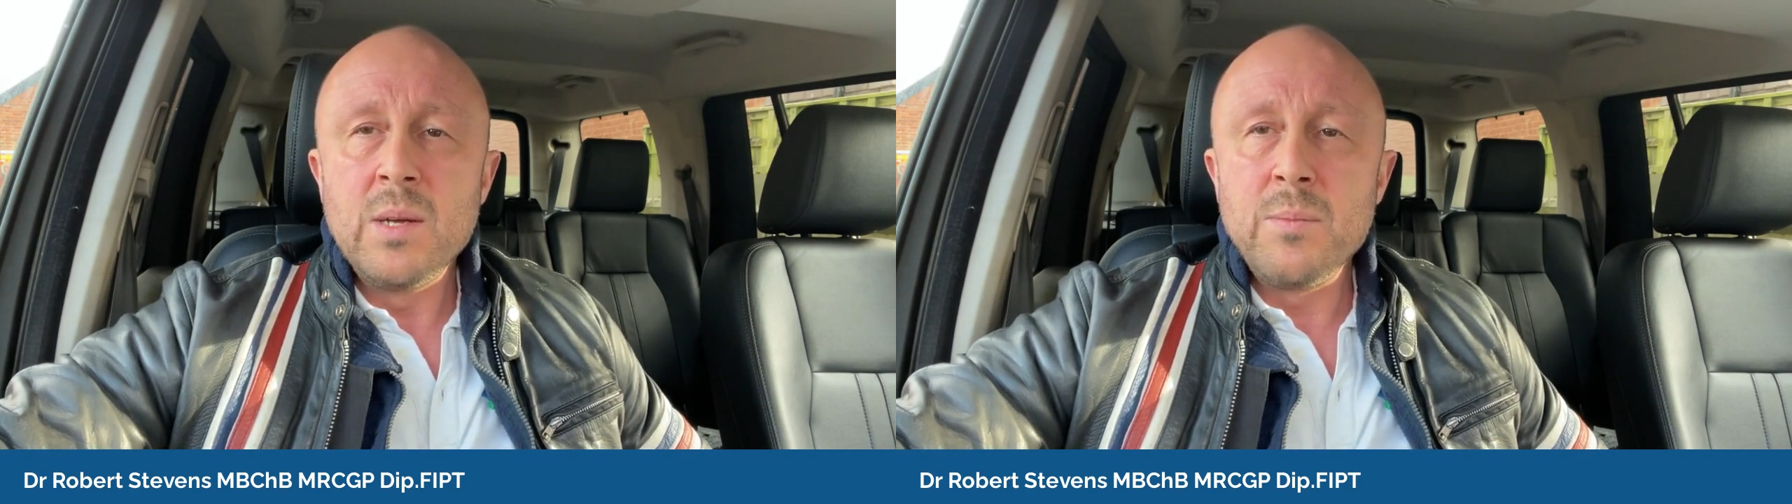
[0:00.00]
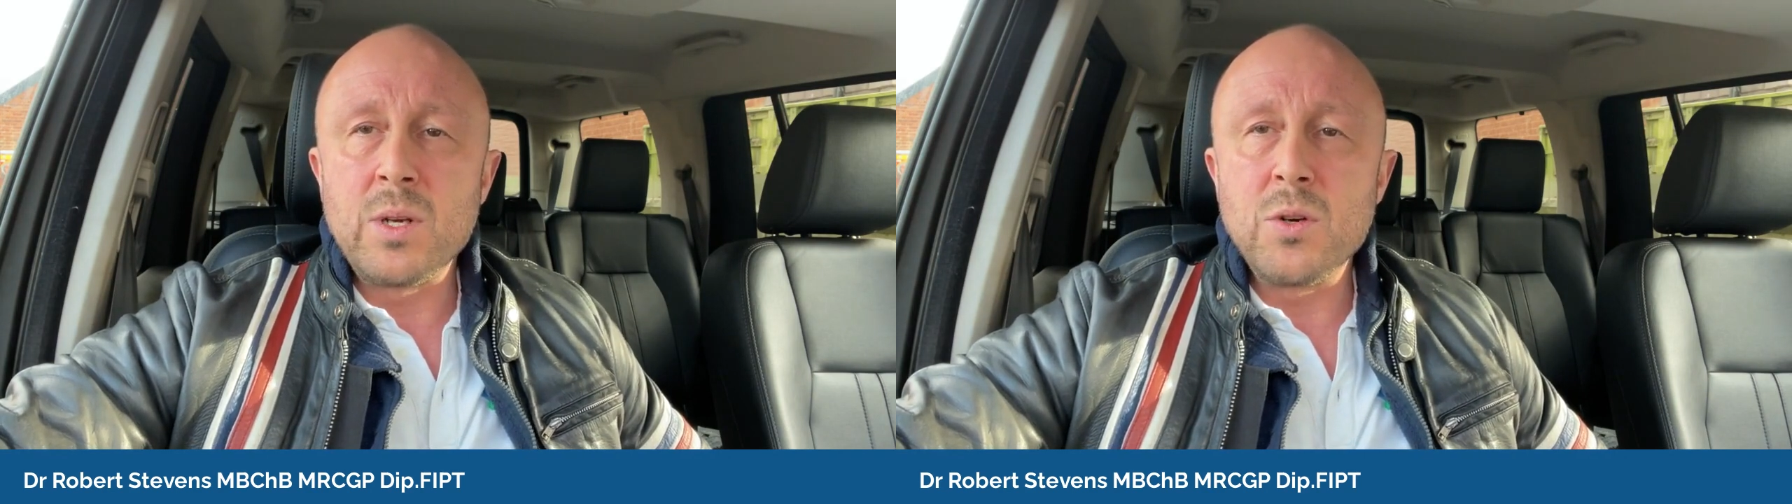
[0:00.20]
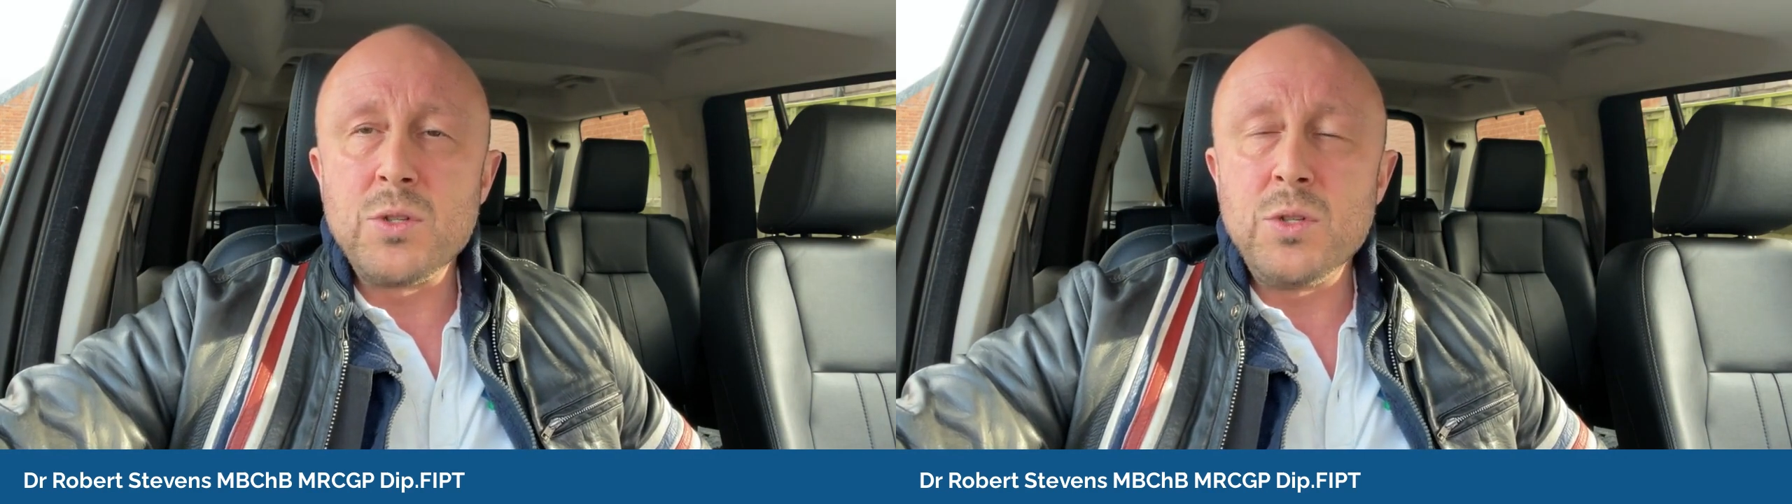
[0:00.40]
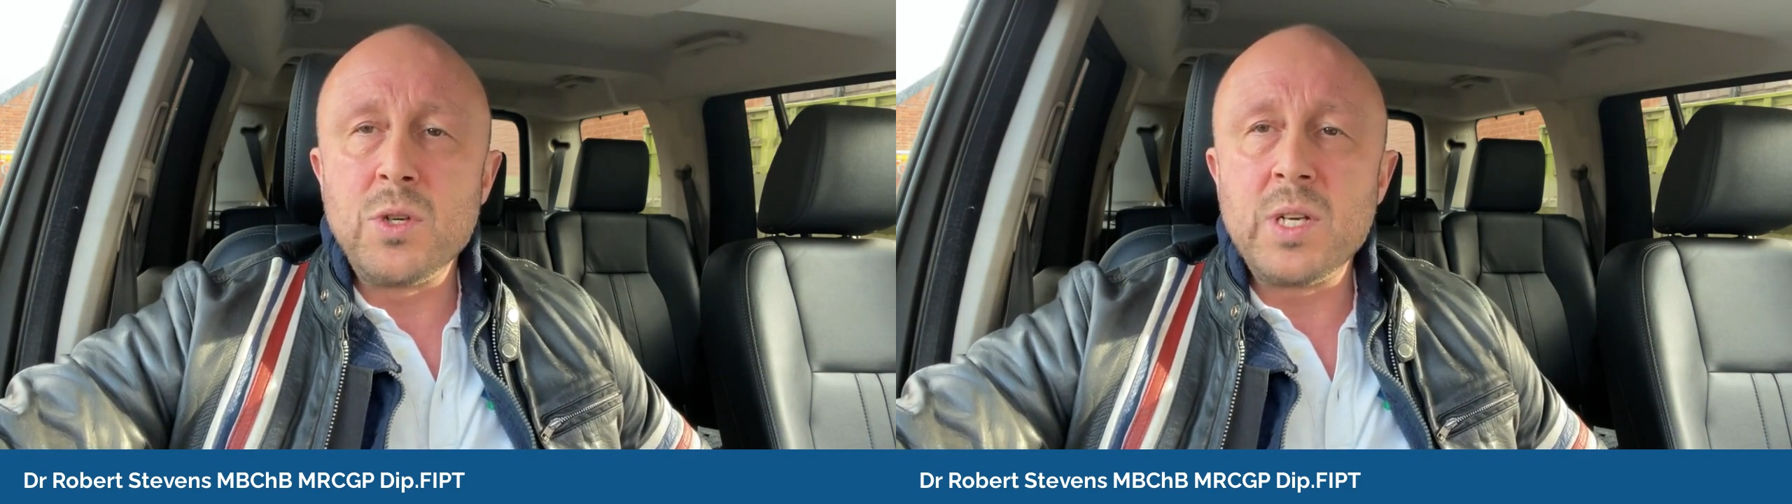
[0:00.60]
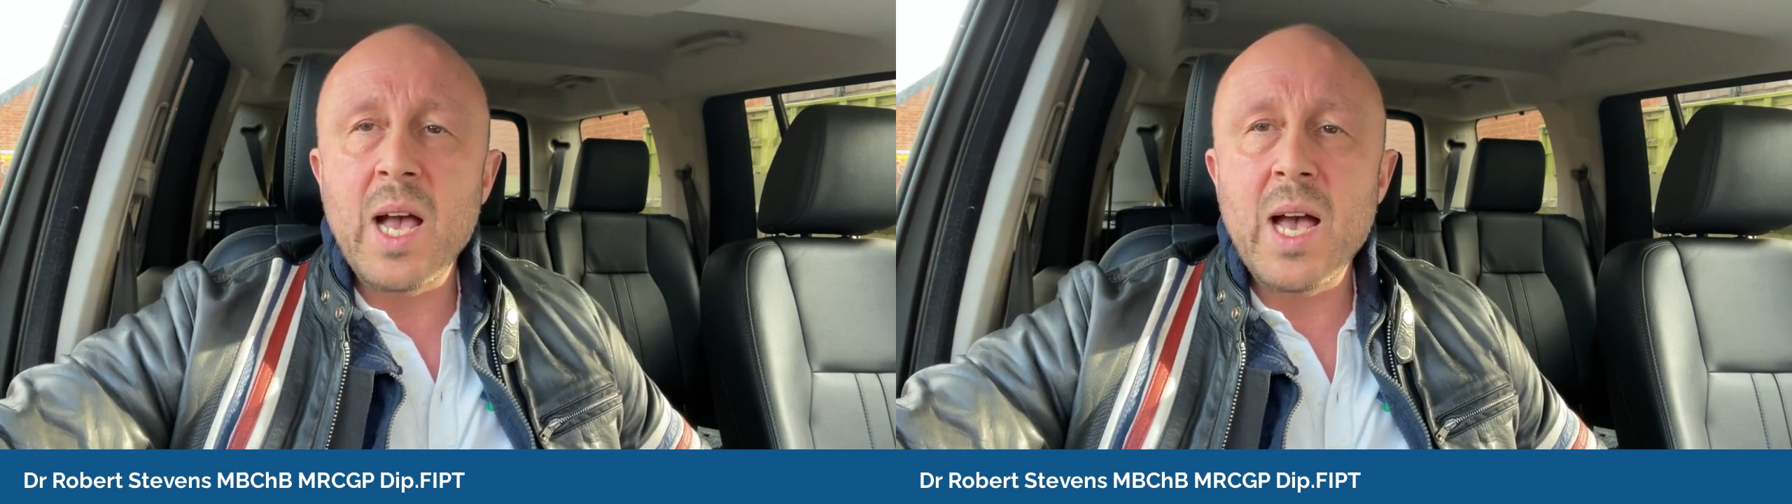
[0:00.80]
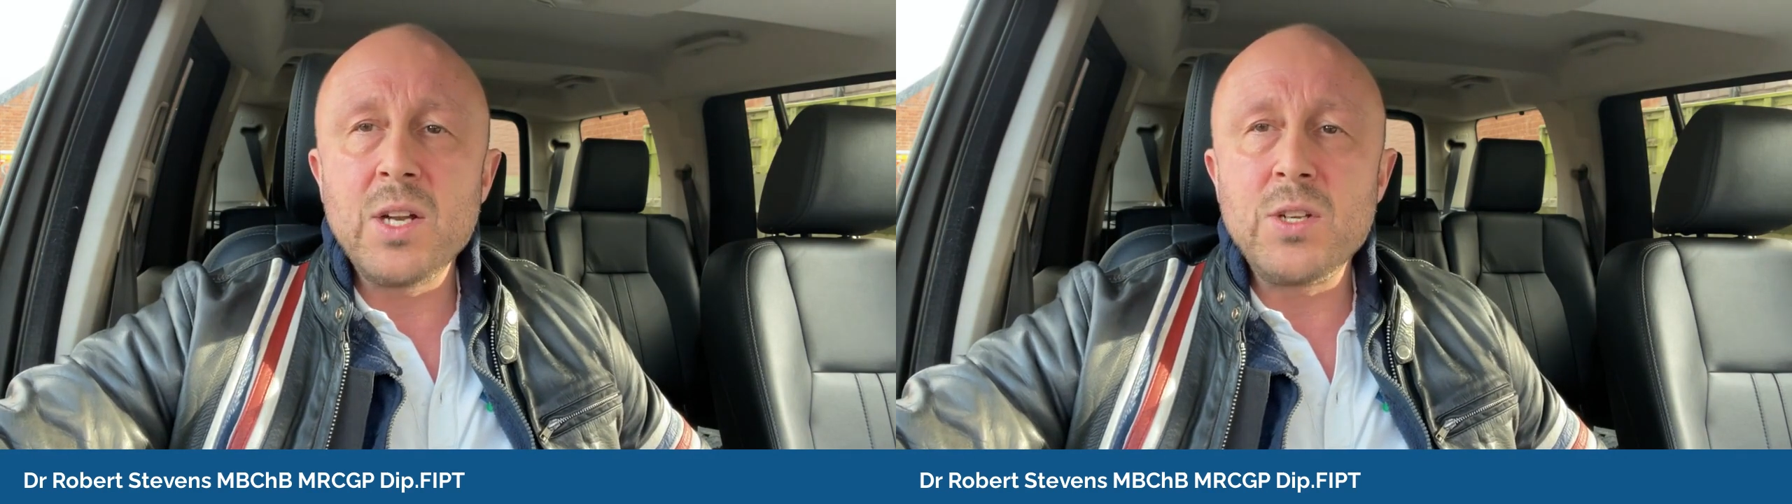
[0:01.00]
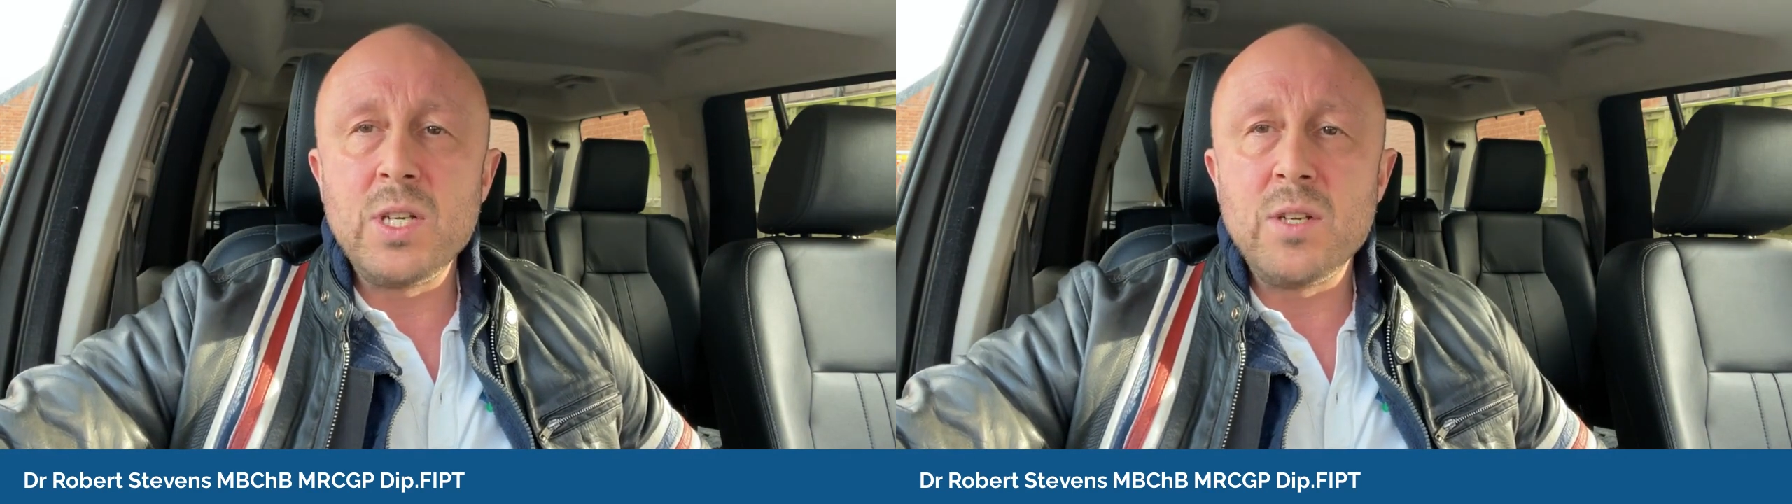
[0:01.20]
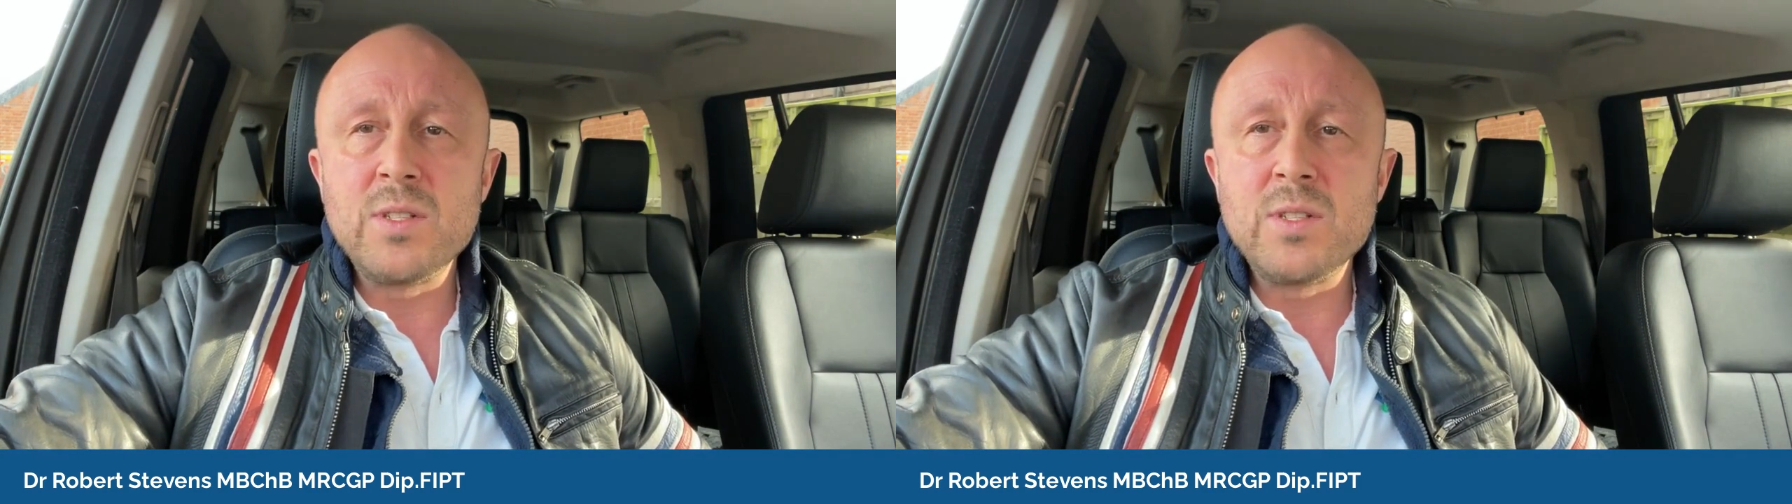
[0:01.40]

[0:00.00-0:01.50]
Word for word: because you can achieve